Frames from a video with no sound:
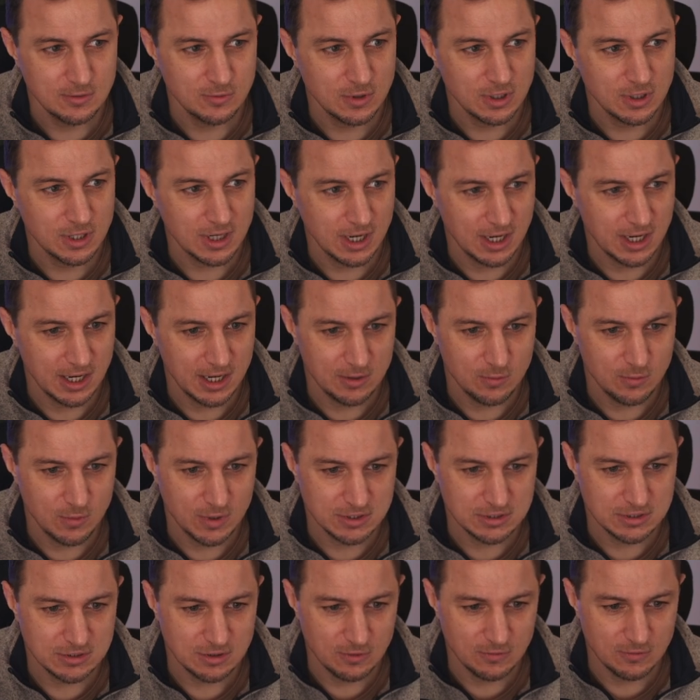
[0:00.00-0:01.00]
where I
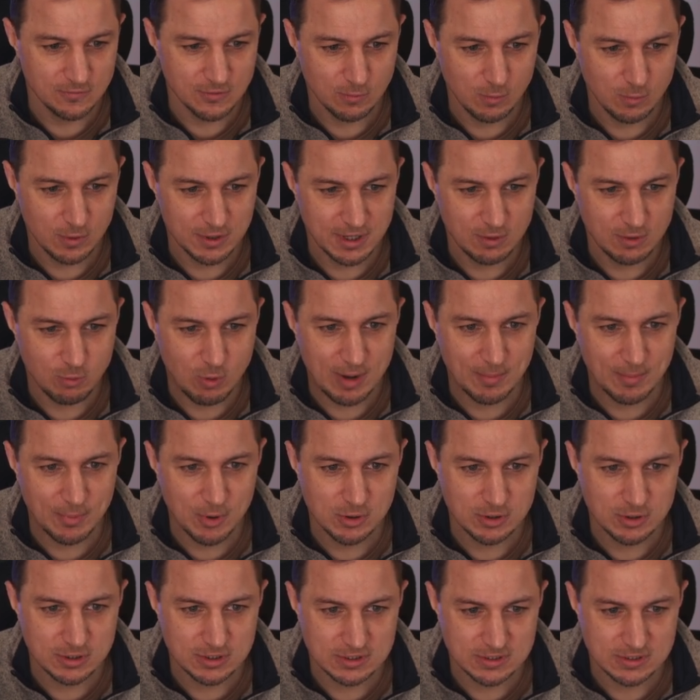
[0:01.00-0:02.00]
went over what a
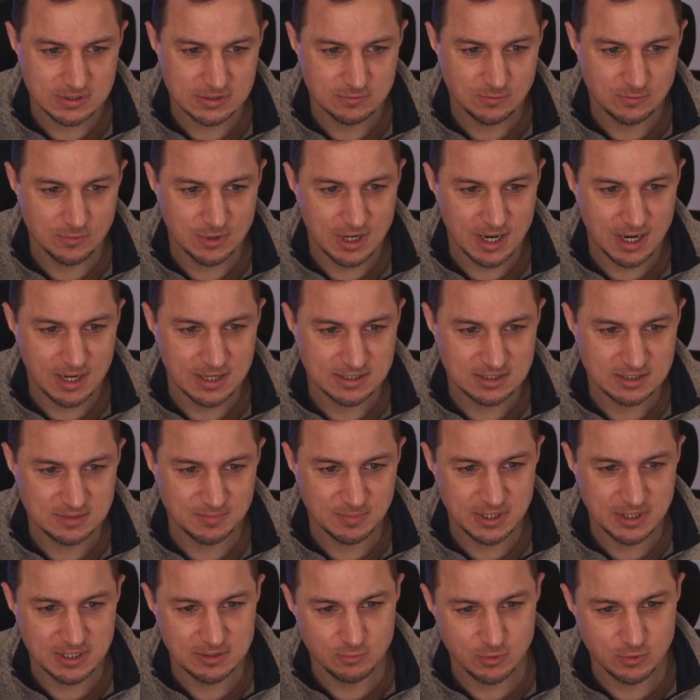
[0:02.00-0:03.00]
webhook is, where I
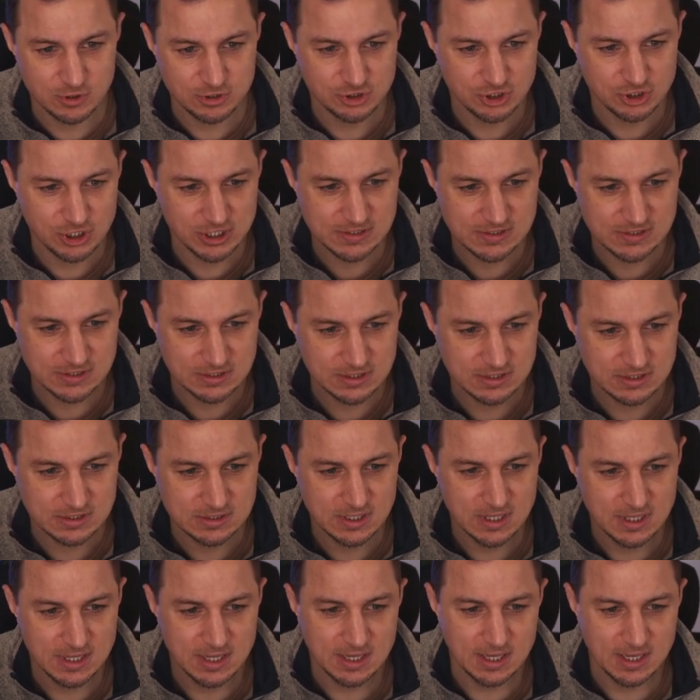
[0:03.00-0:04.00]
explained what JSON
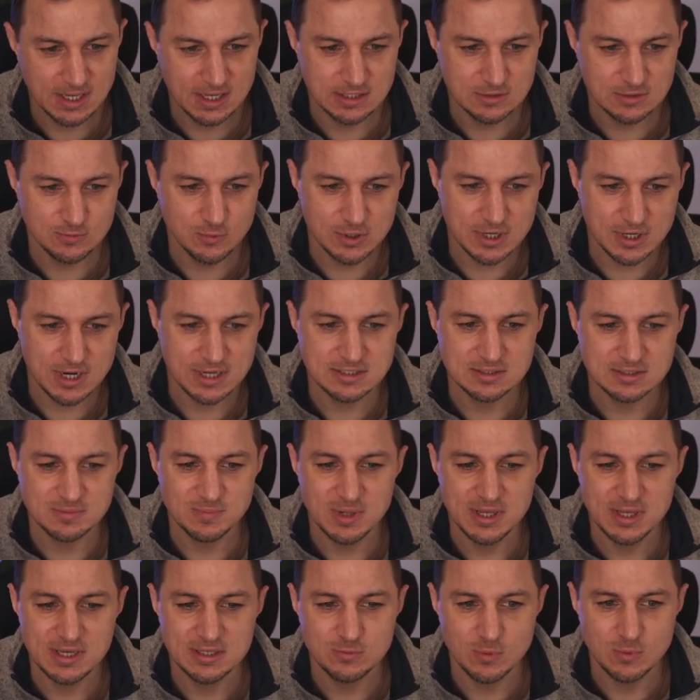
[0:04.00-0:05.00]
is, and where I
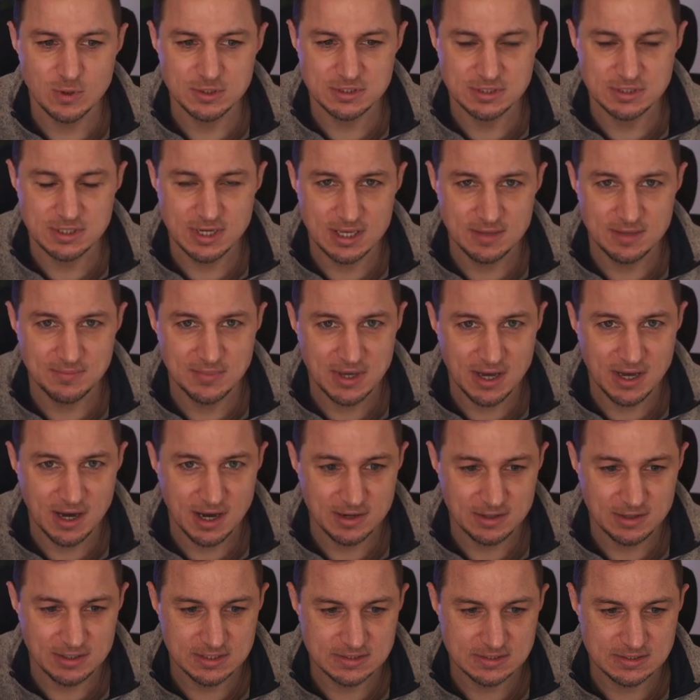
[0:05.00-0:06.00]
explained what an
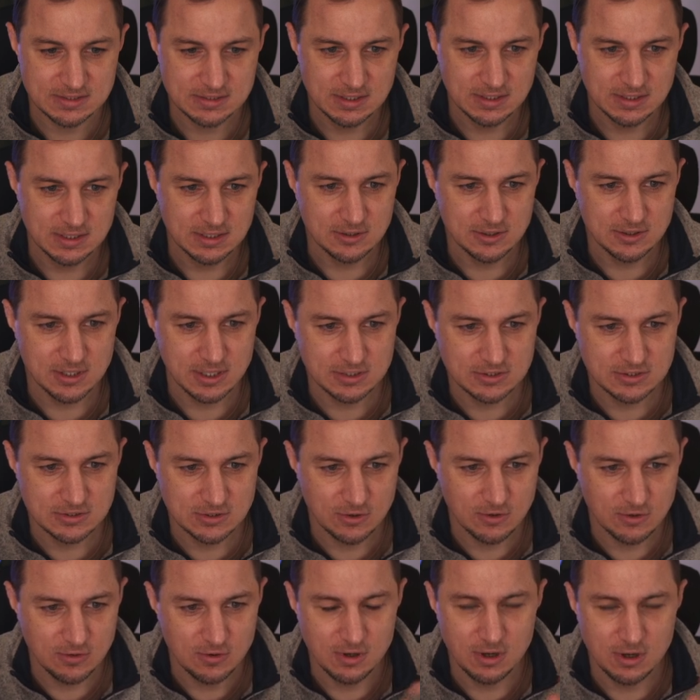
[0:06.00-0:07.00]
API is. Okay,
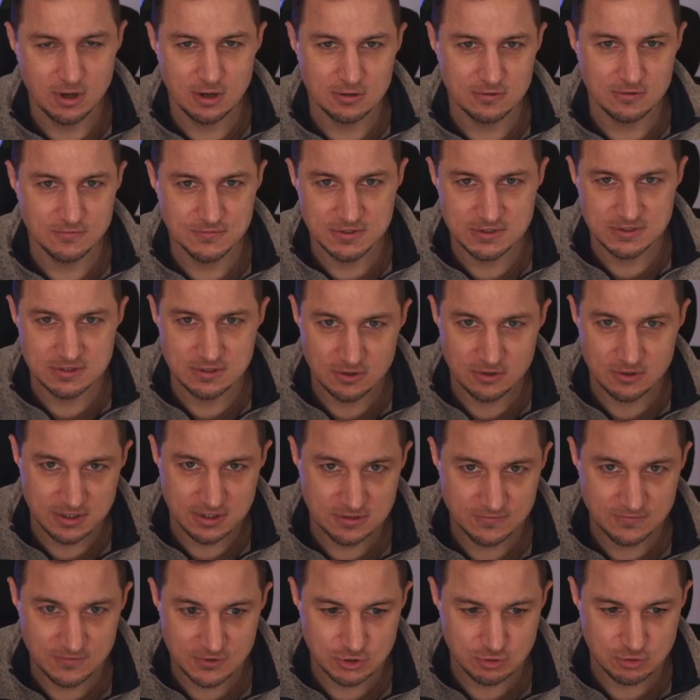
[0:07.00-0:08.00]
so all of these are
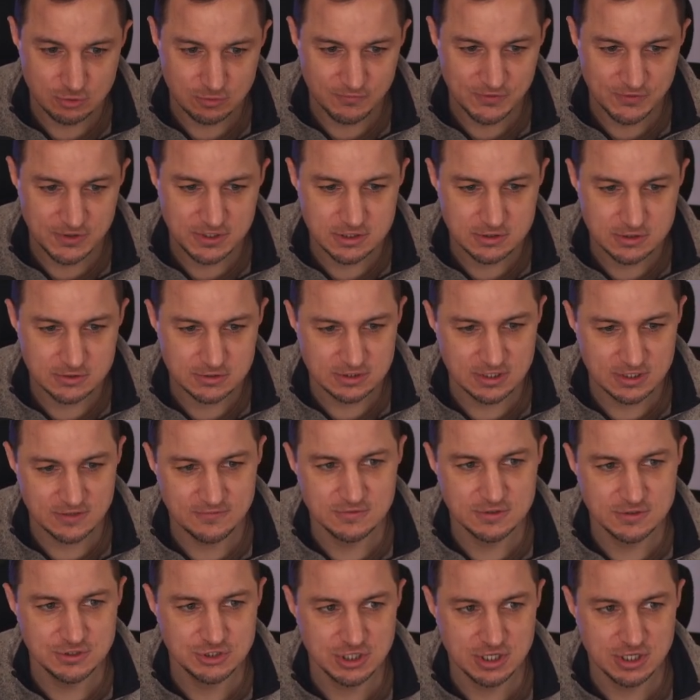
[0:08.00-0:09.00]
individual videos.
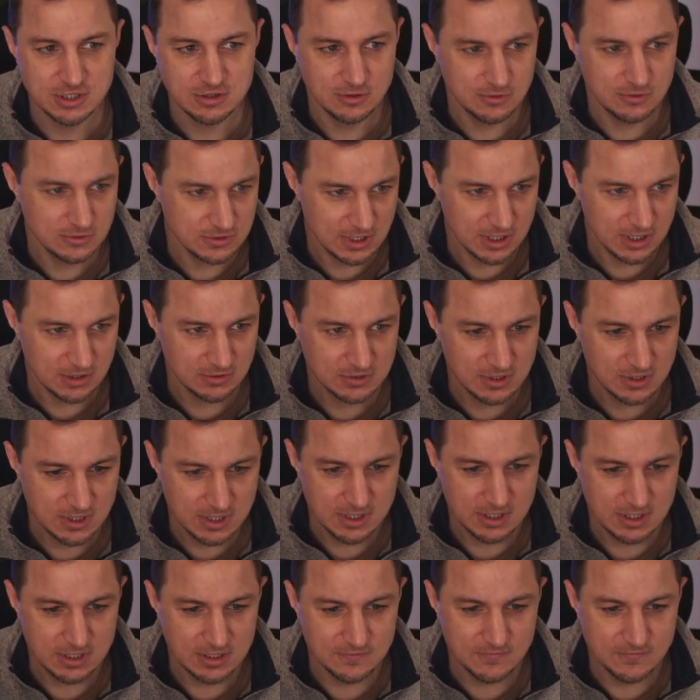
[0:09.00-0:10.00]
Definitely check those out
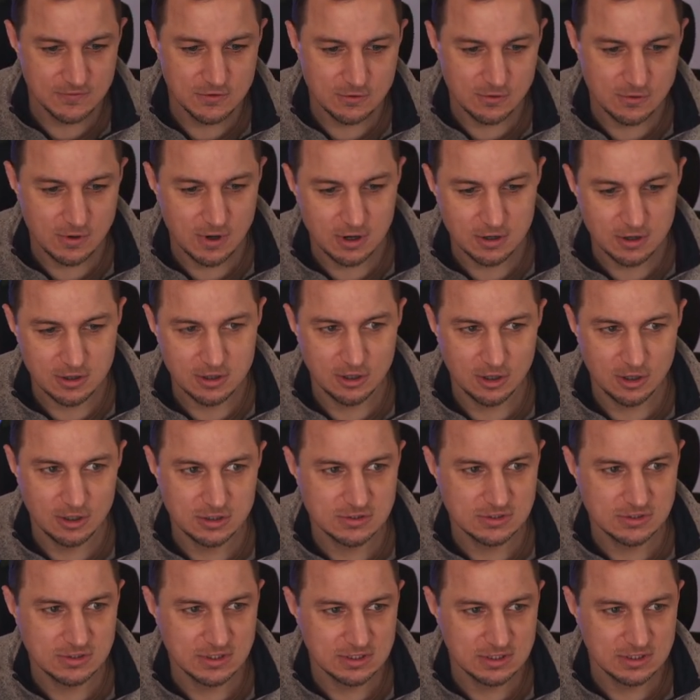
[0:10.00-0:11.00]
if you are
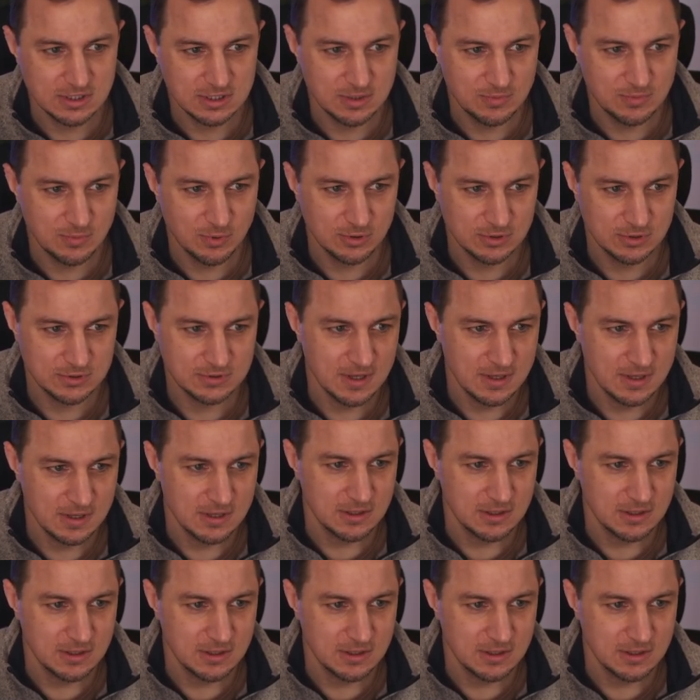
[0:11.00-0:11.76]
lost at any point.